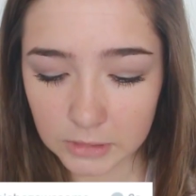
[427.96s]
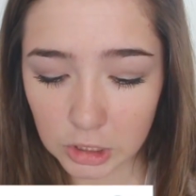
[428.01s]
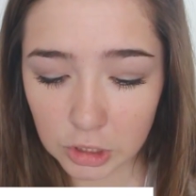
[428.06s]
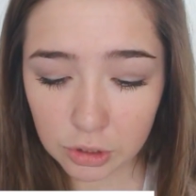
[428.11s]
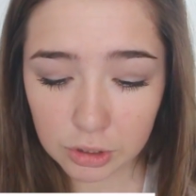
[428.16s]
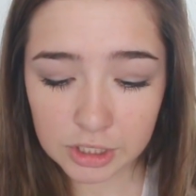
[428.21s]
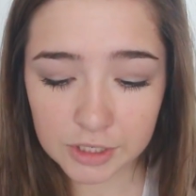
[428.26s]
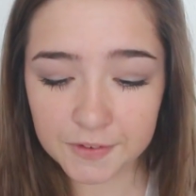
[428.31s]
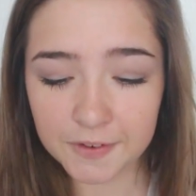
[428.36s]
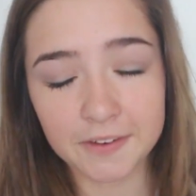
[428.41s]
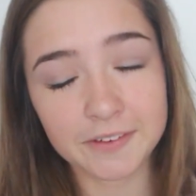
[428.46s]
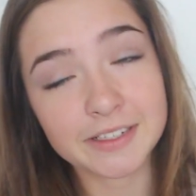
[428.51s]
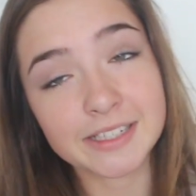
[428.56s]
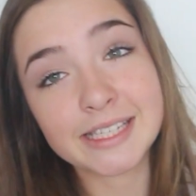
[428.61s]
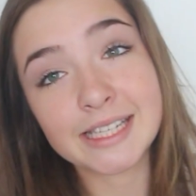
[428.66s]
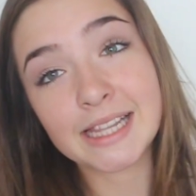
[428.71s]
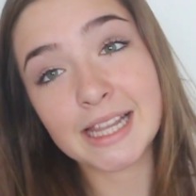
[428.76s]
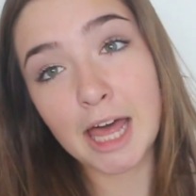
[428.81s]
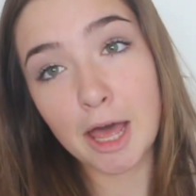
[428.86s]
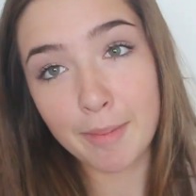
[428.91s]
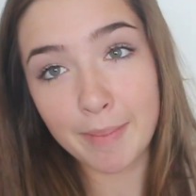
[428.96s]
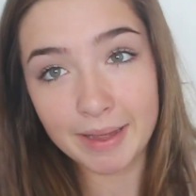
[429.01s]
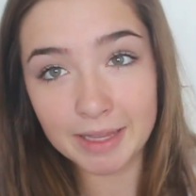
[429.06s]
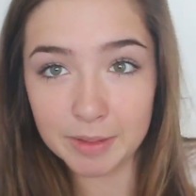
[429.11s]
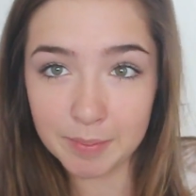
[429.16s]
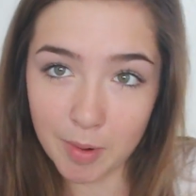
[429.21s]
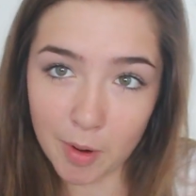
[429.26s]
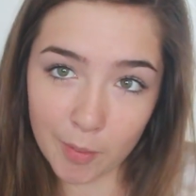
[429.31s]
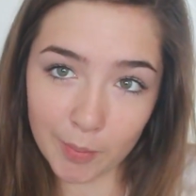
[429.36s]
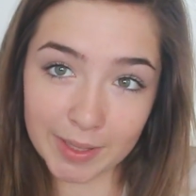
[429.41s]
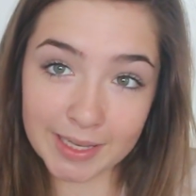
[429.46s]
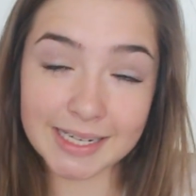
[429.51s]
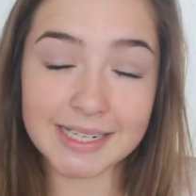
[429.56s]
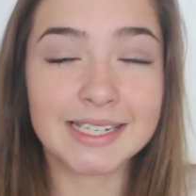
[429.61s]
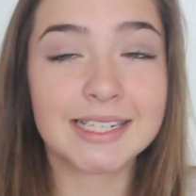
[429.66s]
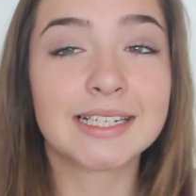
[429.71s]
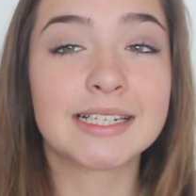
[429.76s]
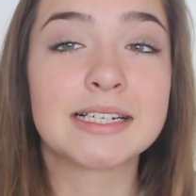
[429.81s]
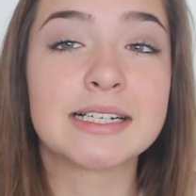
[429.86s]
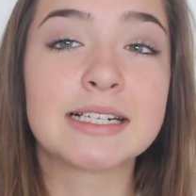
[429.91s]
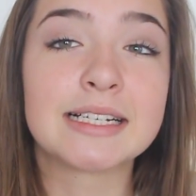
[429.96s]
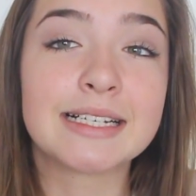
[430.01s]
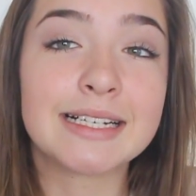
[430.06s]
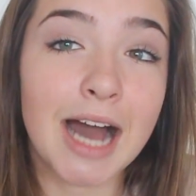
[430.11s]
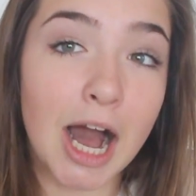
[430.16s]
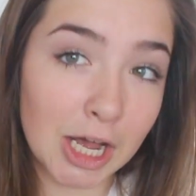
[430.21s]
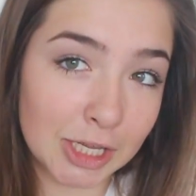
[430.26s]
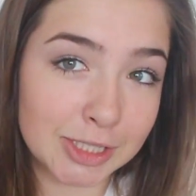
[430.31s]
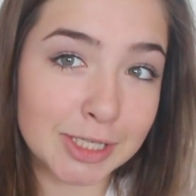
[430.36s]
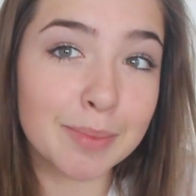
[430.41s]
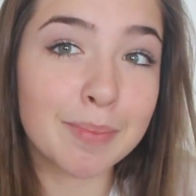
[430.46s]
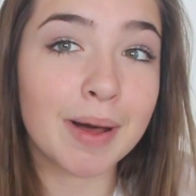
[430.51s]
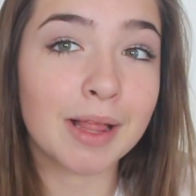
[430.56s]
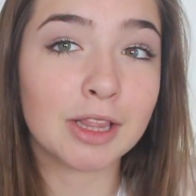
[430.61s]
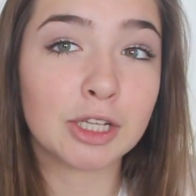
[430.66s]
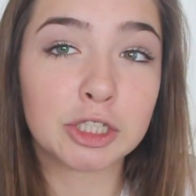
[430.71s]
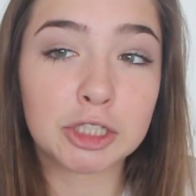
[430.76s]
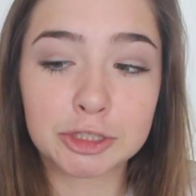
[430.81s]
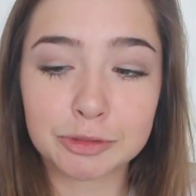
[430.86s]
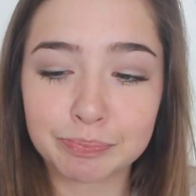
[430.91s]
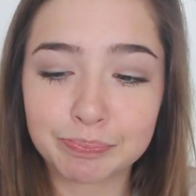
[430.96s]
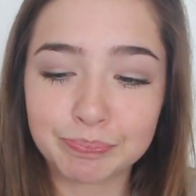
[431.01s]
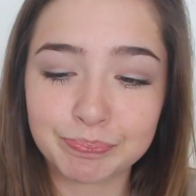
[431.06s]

Who's your favorite celeb at the moment? Austin Butler.